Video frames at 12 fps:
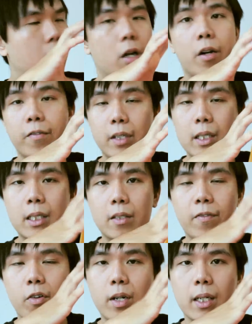a lot of this
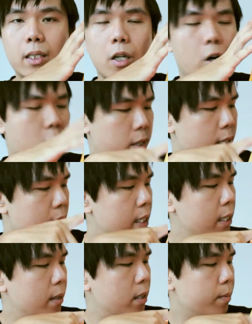is focused on
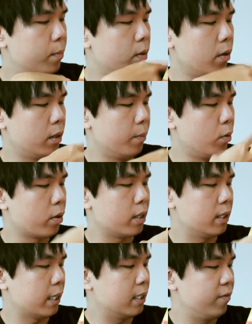the book
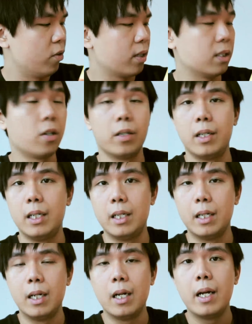is actually focused on
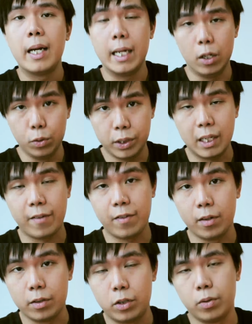the Hindu
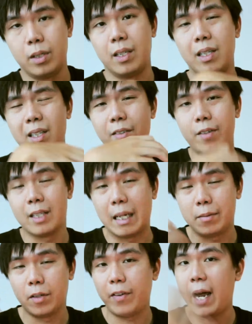shuffle. So the different
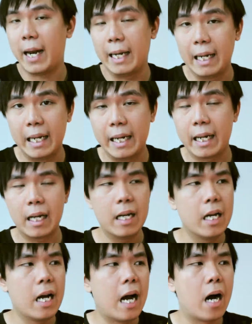types of handling,
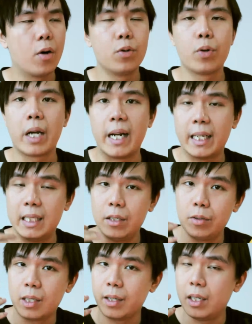how you can actually
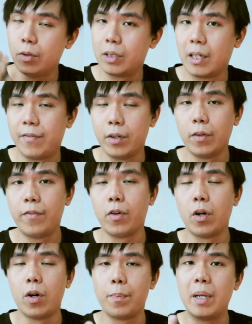use a Hindu shuffle
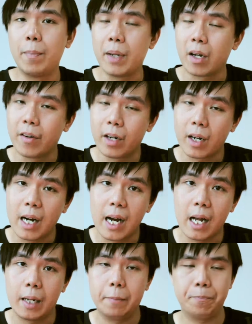for peeping out a
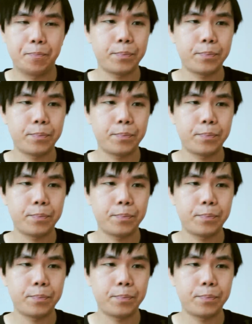card